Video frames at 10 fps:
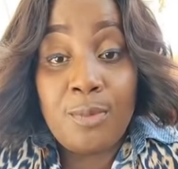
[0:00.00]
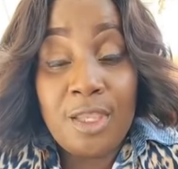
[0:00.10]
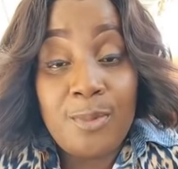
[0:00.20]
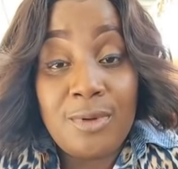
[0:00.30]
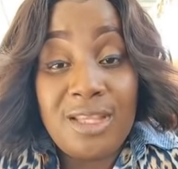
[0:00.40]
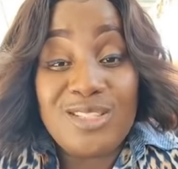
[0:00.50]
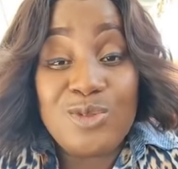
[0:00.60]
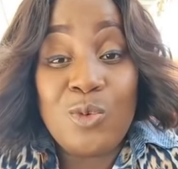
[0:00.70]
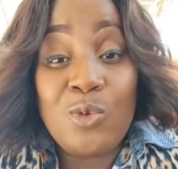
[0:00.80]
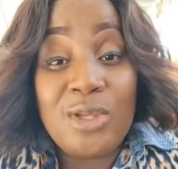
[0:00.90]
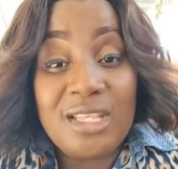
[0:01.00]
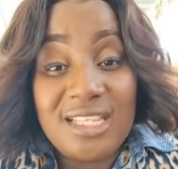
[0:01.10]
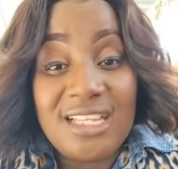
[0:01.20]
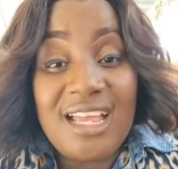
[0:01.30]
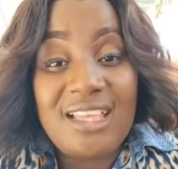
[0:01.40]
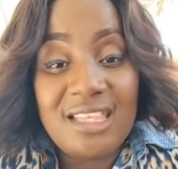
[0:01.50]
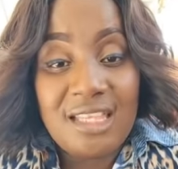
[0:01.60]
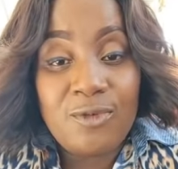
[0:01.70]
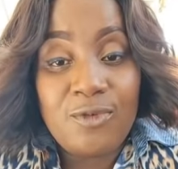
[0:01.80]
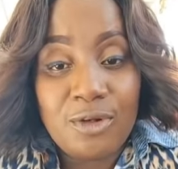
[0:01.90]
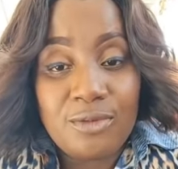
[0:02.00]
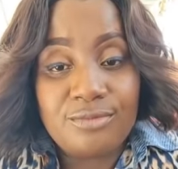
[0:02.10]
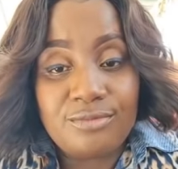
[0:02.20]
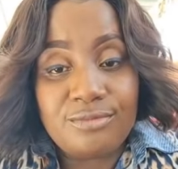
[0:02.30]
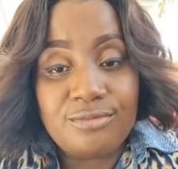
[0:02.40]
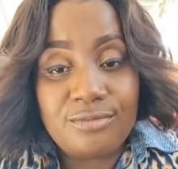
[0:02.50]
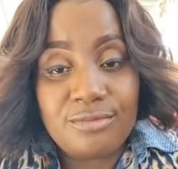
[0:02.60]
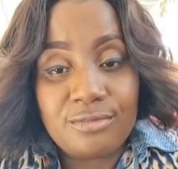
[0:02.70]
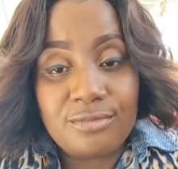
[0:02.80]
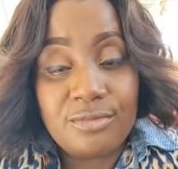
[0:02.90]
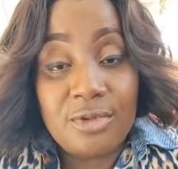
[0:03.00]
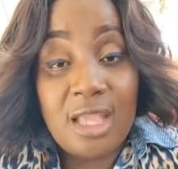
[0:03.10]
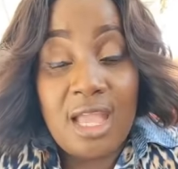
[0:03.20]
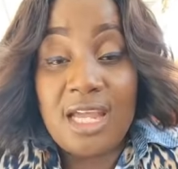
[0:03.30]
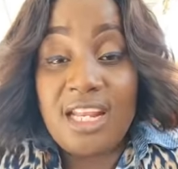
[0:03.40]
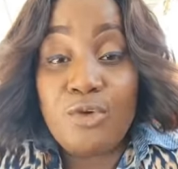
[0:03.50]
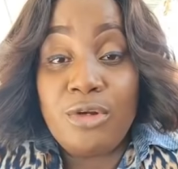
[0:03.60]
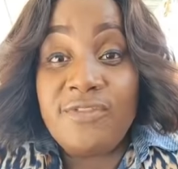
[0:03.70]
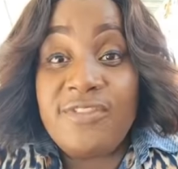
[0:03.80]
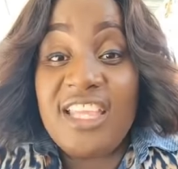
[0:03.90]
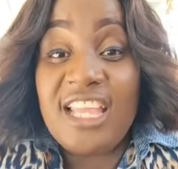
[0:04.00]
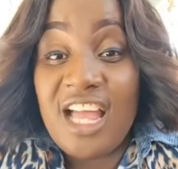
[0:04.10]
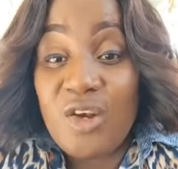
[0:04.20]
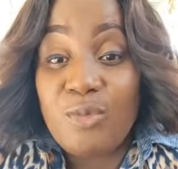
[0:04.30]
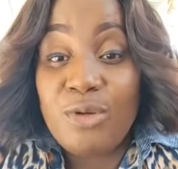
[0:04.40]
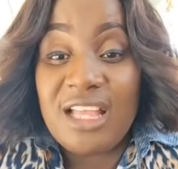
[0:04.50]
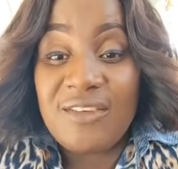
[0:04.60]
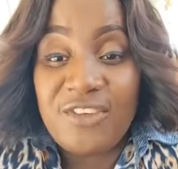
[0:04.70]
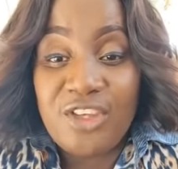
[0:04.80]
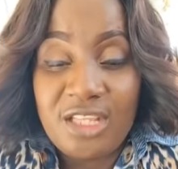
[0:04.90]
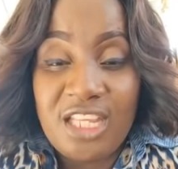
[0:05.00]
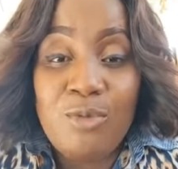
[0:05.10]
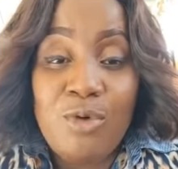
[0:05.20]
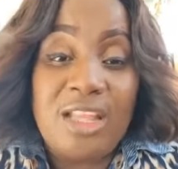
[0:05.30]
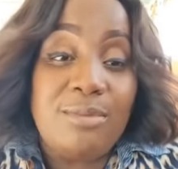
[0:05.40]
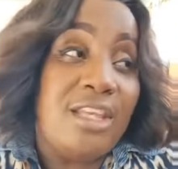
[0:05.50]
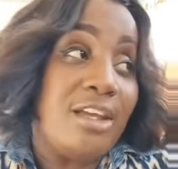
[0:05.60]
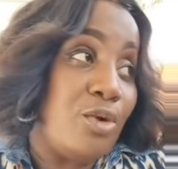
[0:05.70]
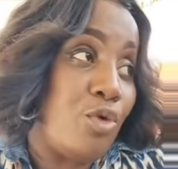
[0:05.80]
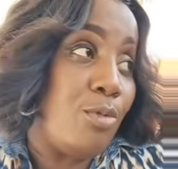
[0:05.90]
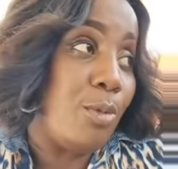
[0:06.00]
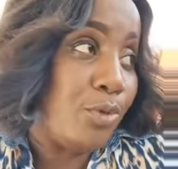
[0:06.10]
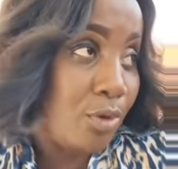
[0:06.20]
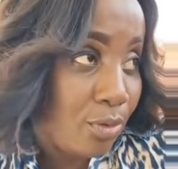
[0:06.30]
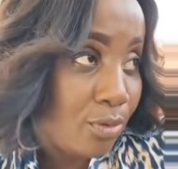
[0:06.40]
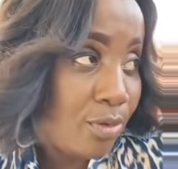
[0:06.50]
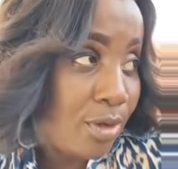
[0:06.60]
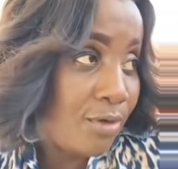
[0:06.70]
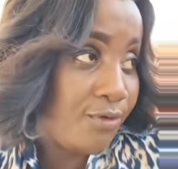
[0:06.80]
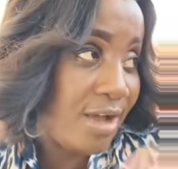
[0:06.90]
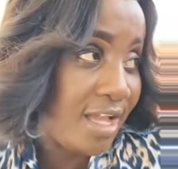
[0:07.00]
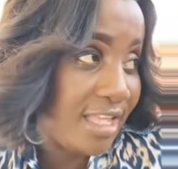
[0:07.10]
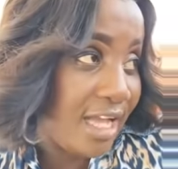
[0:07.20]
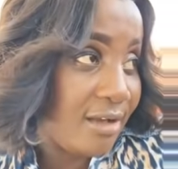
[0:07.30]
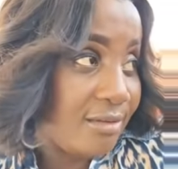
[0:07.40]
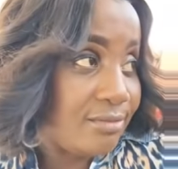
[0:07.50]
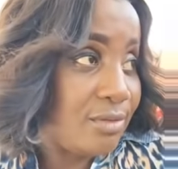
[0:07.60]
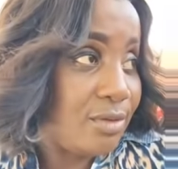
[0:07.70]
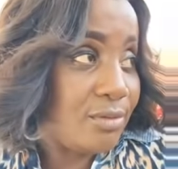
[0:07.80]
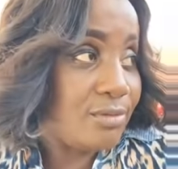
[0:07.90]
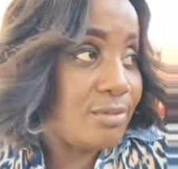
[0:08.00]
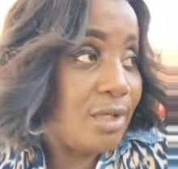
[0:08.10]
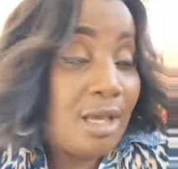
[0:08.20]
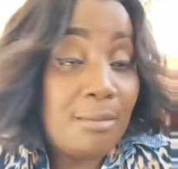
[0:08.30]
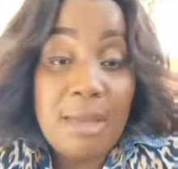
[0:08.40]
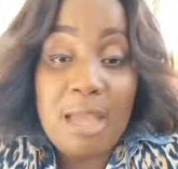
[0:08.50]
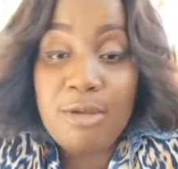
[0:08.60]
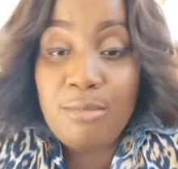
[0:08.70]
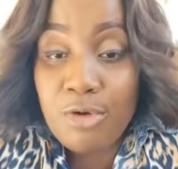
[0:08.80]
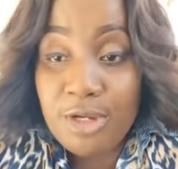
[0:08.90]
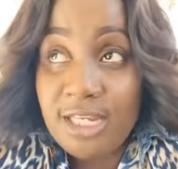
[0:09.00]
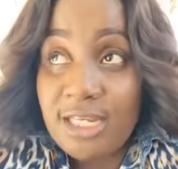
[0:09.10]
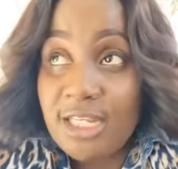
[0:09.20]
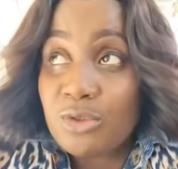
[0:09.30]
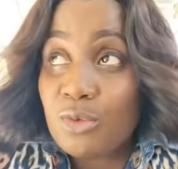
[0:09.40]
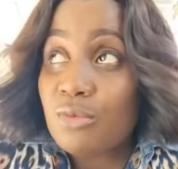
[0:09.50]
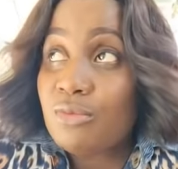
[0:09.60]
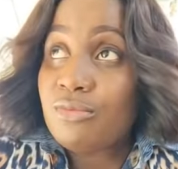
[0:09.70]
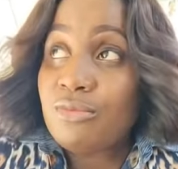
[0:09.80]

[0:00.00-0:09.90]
People is wicked and evil. And I don't know if I you alone, but I feel your name one year come up now from you. Might be more dead too.